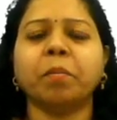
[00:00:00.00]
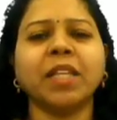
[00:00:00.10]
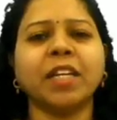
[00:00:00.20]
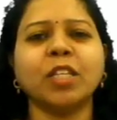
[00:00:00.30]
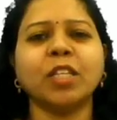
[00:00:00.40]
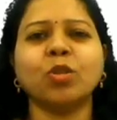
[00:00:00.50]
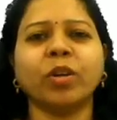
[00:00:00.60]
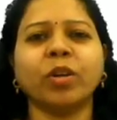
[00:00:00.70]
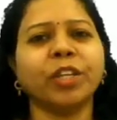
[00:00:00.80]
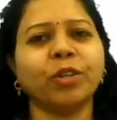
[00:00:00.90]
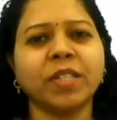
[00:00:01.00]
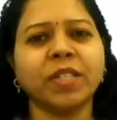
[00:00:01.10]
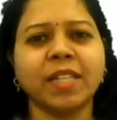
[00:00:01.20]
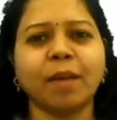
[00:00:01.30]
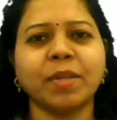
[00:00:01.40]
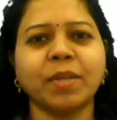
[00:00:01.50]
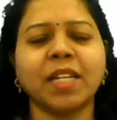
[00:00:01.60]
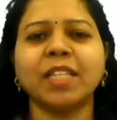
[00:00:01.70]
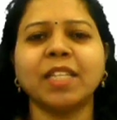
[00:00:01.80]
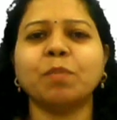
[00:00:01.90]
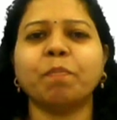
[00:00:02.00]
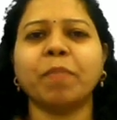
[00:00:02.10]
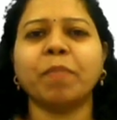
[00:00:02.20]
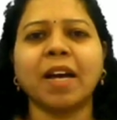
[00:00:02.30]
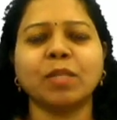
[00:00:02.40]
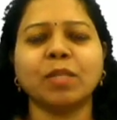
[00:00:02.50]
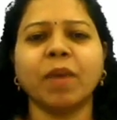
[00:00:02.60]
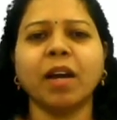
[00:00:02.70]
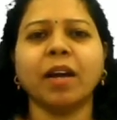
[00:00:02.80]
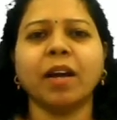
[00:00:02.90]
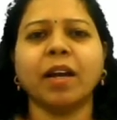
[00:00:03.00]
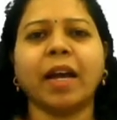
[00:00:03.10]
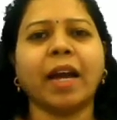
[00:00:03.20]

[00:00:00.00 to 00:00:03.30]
but that is not in your syllabus, that is plasma